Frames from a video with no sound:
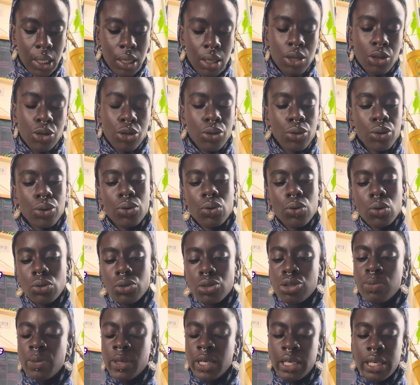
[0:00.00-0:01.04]
You could
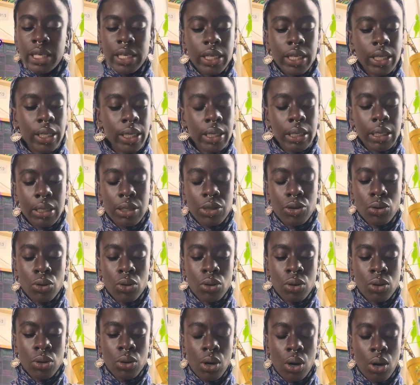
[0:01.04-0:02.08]
also be healing
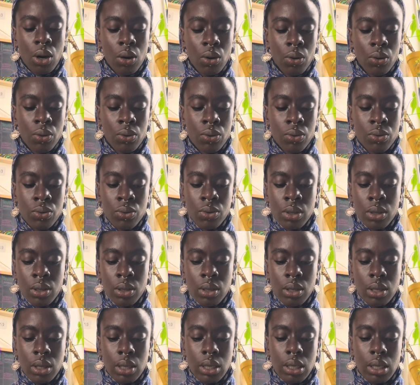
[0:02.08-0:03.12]
your own
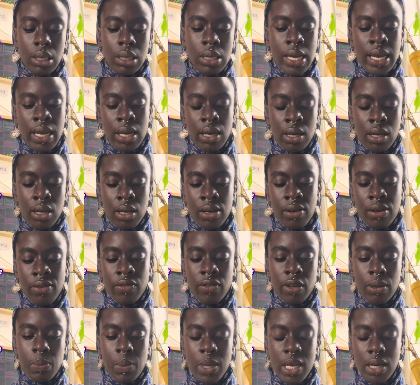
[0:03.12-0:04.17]
negative,
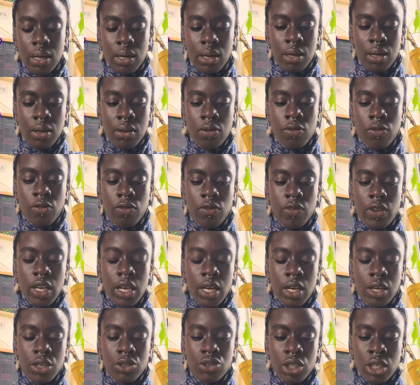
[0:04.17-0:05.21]
competitive
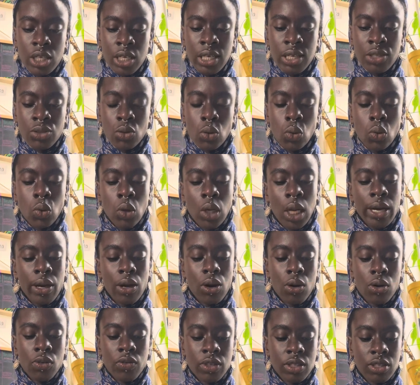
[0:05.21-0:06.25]
energies or like
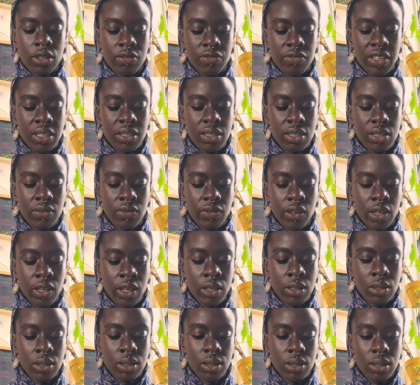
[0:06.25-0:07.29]
over
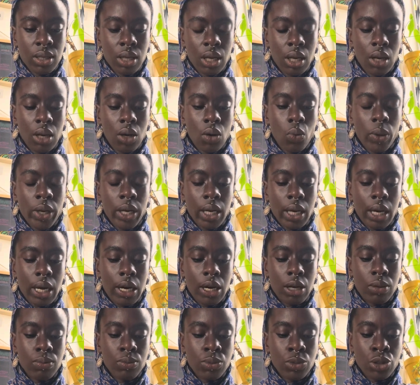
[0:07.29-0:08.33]
defensiveness when it
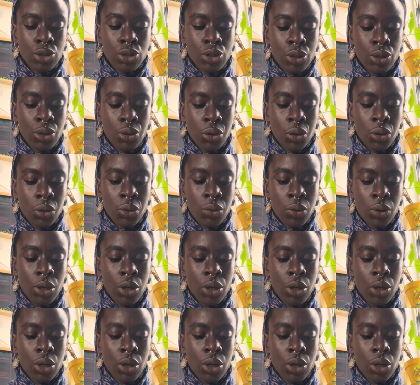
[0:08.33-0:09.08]
comes to